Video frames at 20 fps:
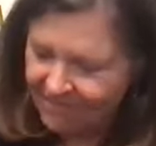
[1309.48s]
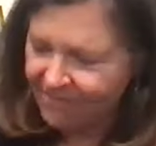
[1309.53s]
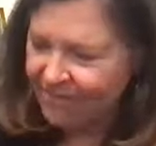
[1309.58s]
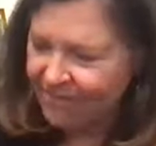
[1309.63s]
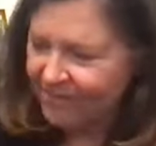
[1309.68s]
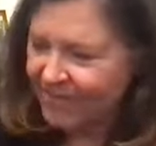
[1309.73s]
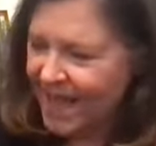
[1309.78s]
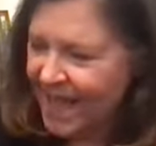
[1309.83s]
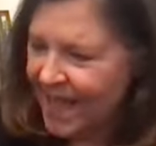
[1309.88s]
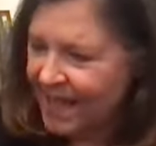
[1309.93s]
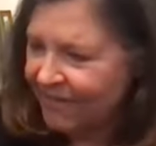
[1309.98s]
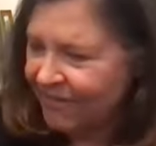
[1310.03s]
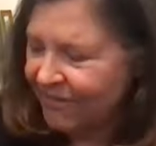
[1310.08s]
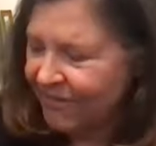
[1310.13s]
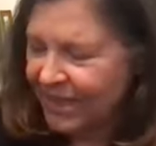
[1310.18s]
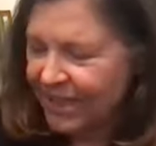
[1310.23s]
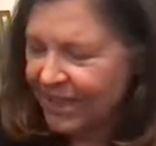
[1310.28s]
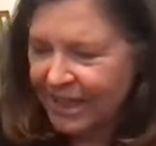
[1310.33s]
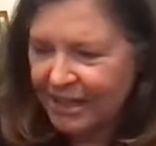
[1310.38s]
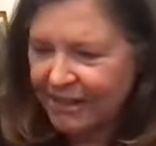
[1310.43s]
of had a
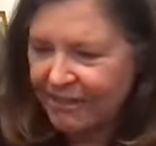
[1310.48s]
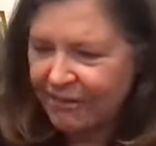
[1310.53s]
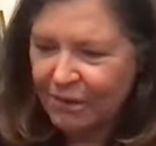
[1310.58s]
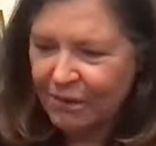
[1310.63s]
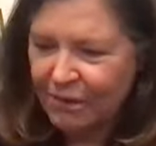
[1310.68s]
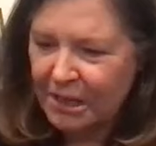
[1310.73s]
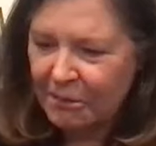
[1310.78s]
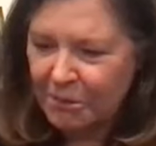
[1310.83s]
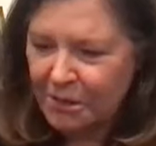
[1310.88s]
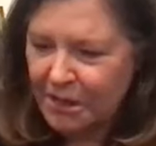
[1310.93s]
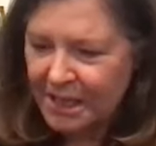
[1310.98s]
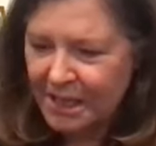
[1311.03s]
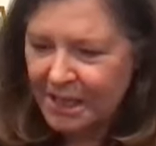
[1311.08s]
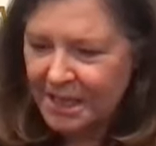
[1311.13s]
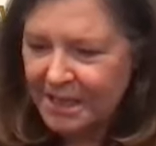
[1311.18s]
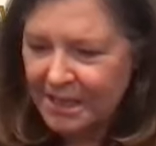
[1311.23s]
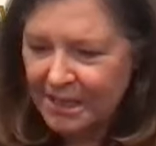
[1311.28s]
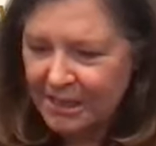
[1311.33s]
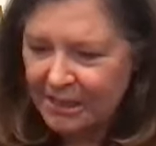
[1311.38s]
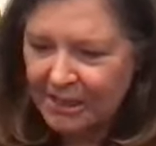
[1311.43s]
feeling of what I wanted
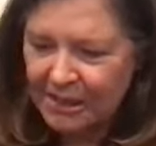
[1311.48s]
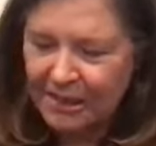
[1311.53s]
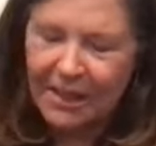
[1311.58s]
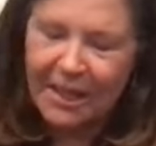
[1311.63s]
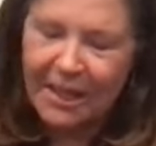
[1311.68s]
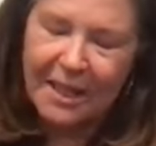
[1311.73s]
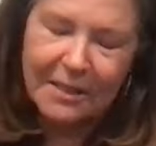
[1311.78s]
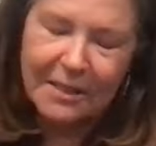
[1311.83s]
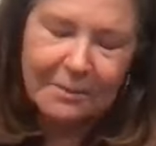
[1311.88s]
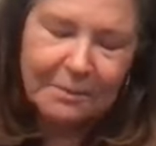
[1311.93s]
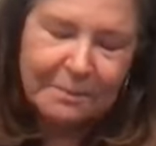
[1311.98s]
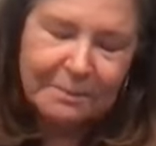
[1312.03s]
it to look like.